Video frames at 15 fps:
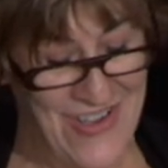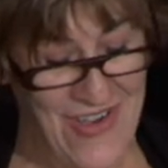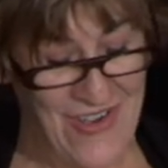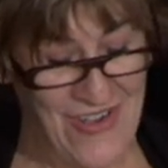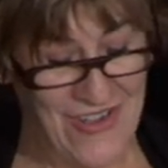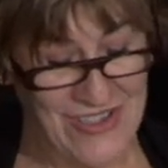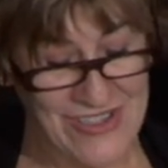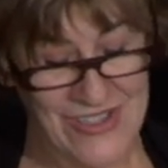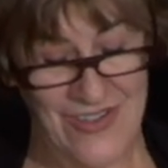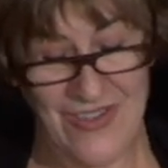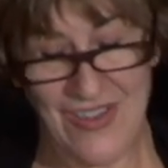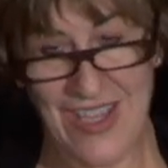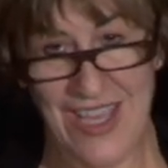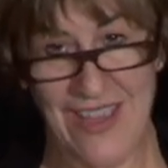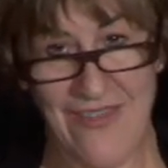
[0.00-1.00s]
hold
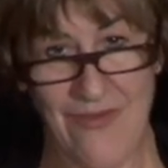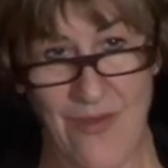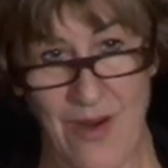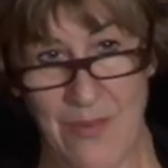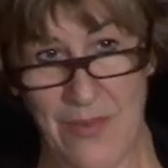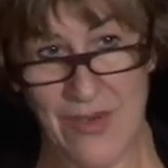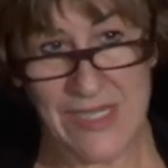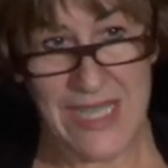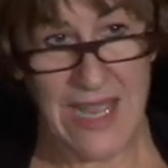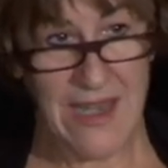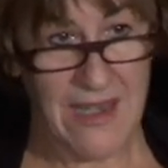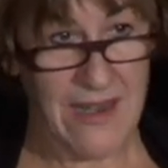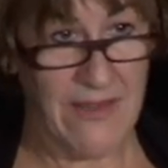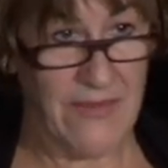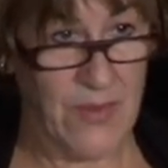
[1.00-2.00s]
only
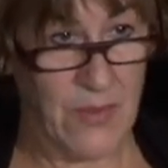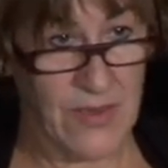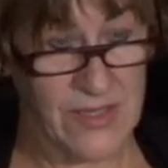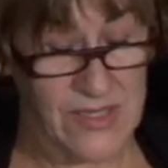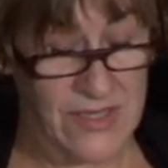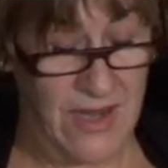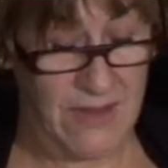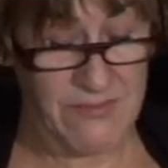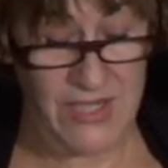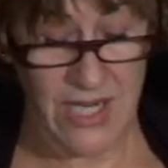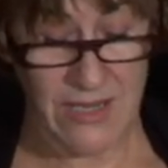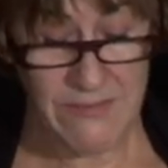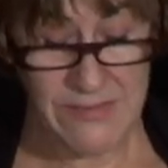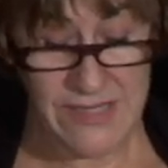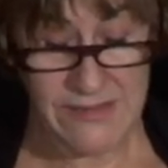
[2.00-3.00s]
4% of the world's top
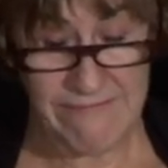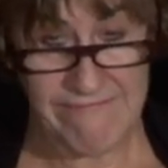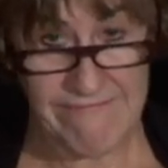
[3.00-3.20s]
jobs,